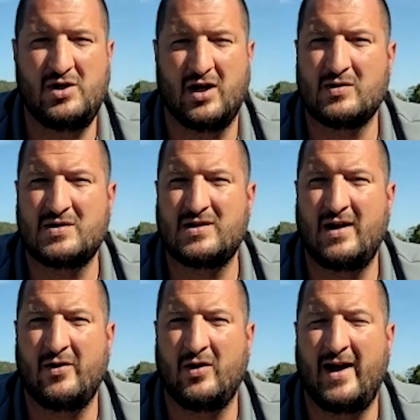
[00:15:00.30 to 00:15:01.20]
house
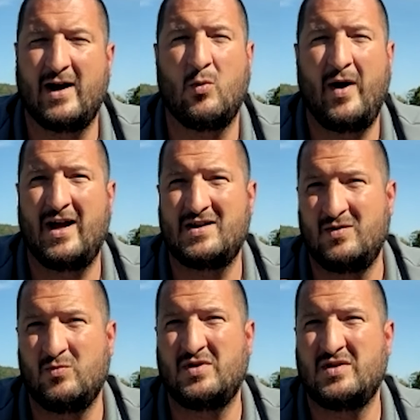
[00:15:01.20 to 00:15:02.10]
down in Lac
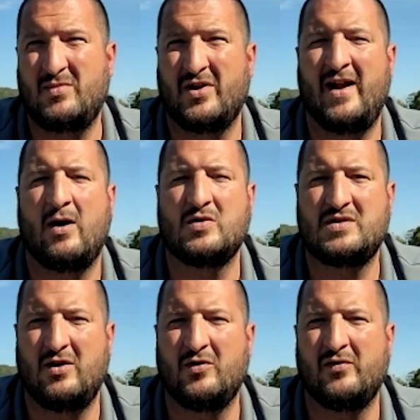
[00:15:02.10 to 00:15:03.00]
Waxen, which is about an hour
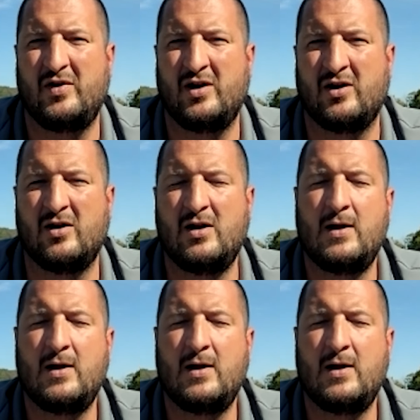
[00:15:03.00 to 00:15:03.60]
south of here,